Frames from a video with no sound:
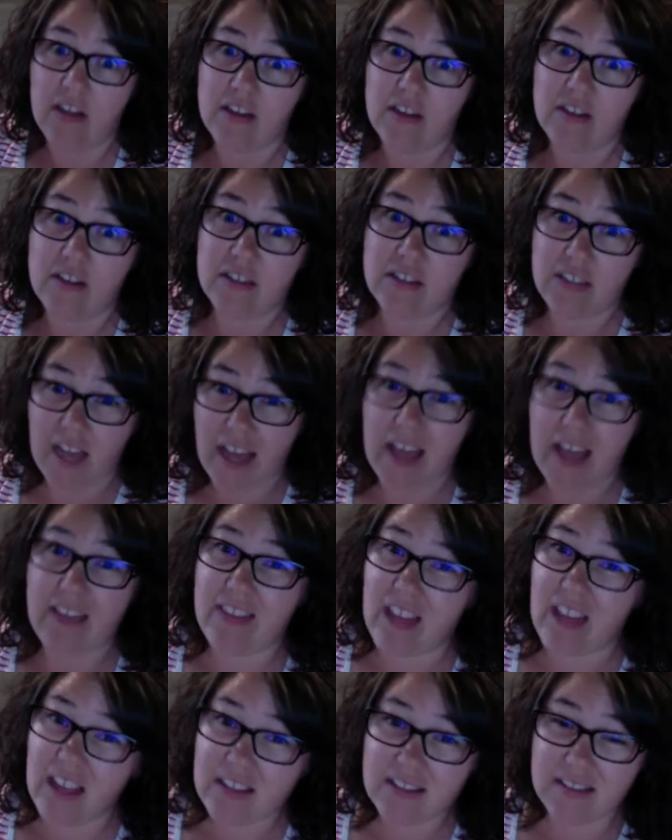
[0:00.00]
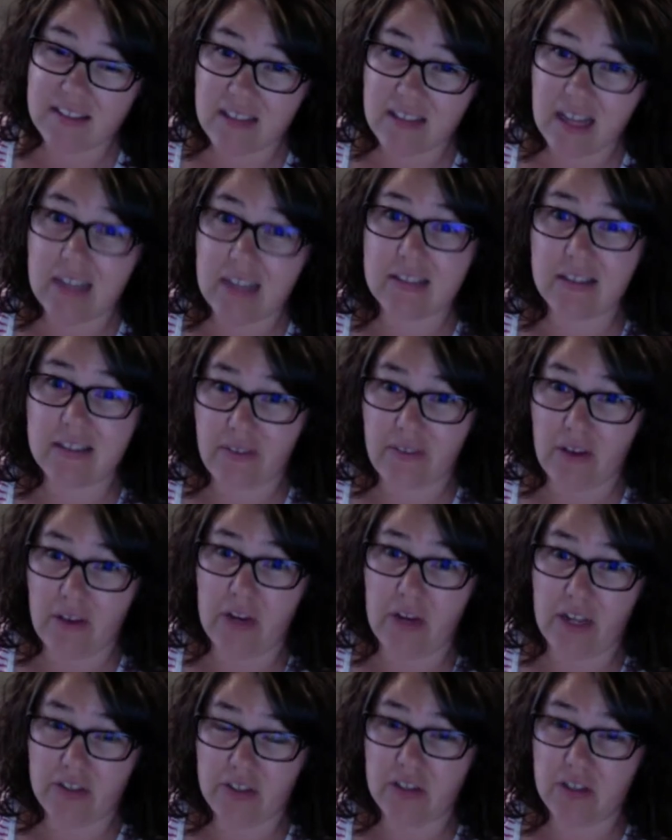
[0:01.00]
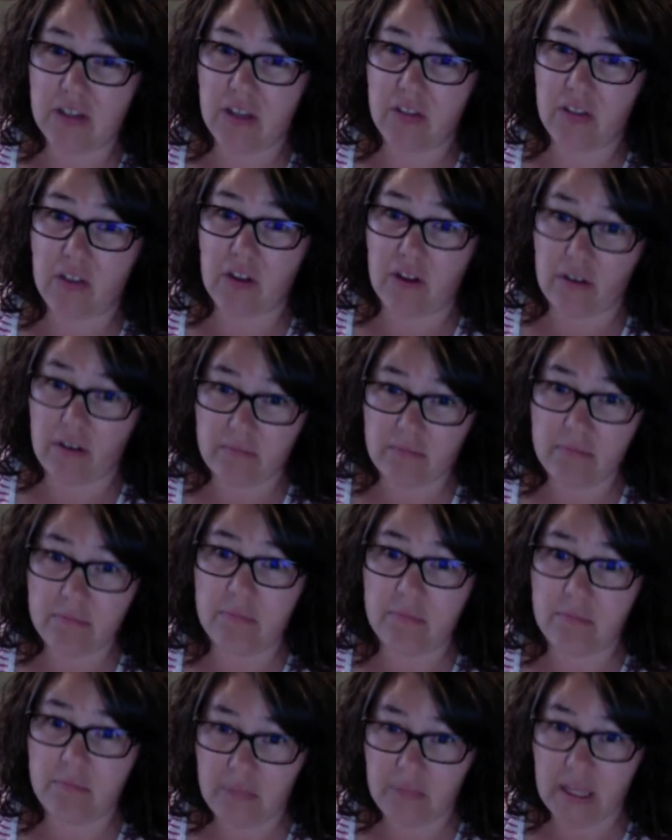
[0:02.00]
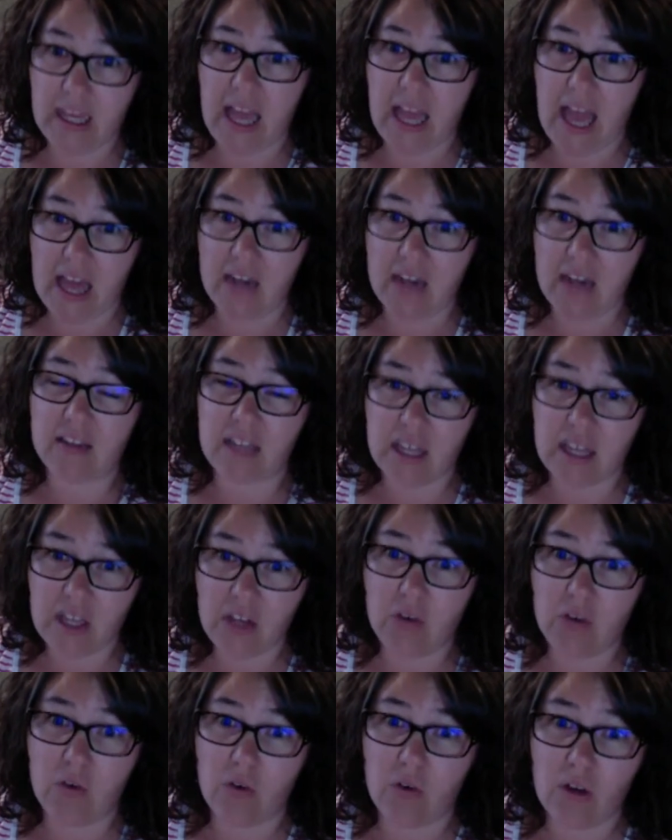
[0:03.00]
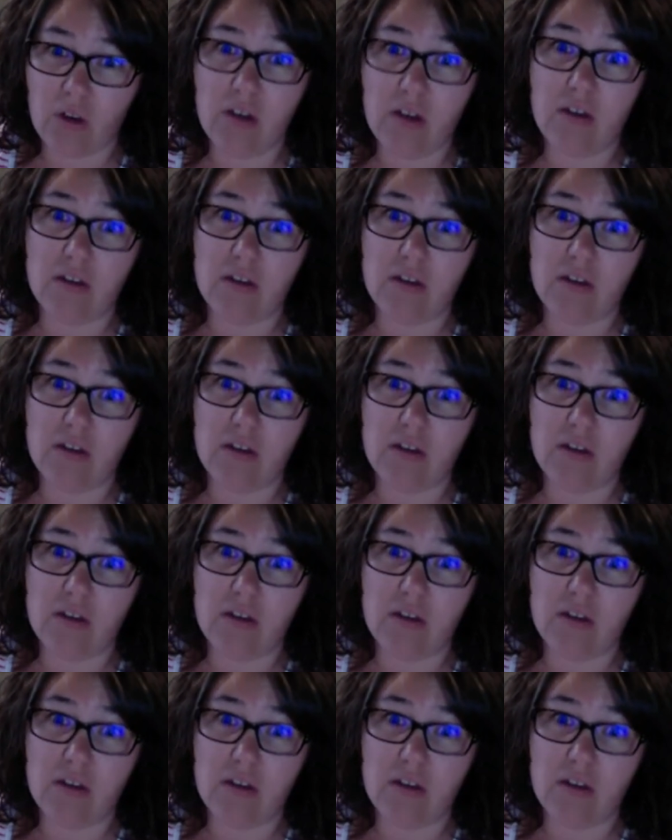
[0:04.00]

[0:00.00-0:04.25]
to diet, and that's the foundation that they're being handed, that you